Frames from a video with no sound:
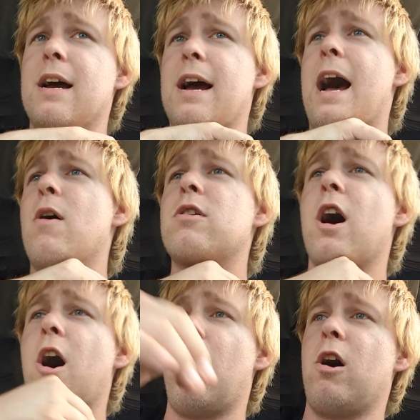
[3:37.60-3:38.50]

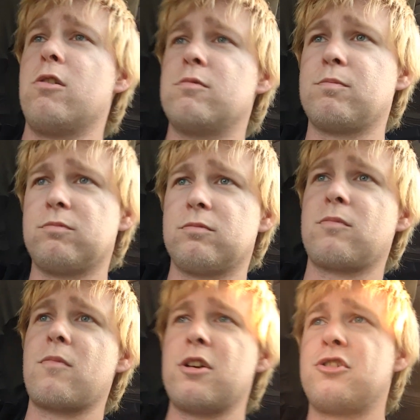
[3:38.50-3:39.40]
alcohol
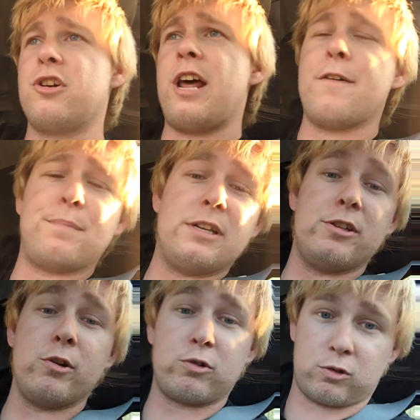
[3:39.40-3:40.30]
should have been
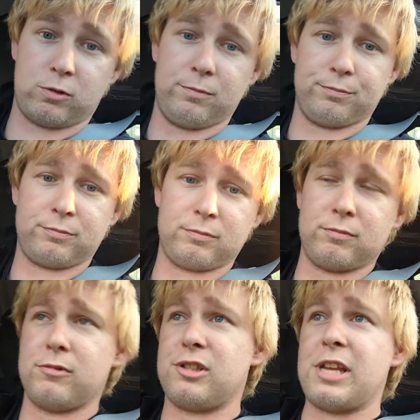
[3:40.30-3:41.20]
neutral,
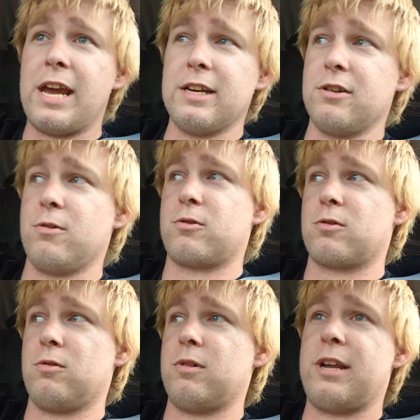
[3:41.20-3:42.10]
stayed
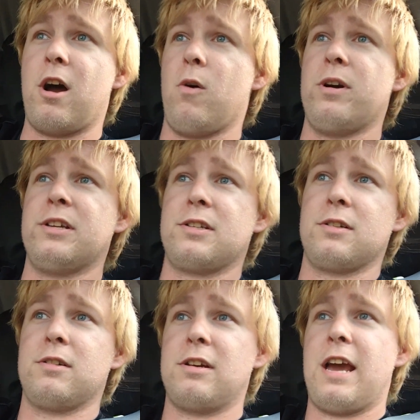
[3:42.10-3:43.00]
neutral, and always
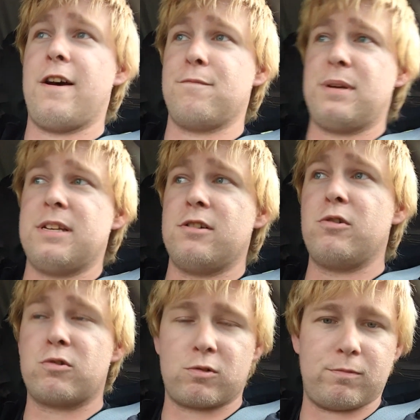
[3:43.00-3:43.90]
have been
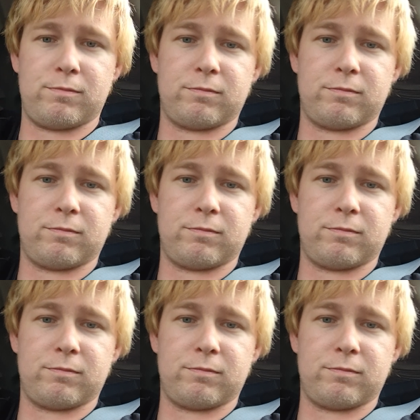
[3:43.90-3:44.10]
neutral.